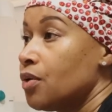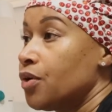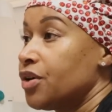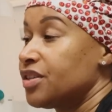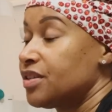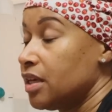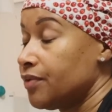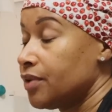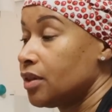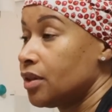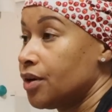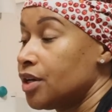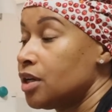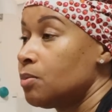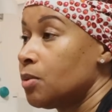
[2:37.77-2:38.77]
or
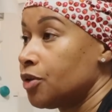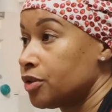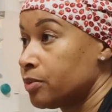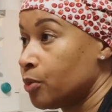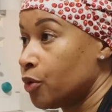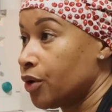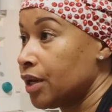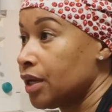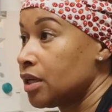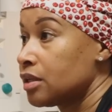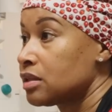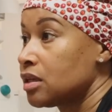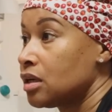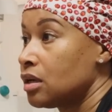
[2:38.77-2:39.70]
7.30 most mornings.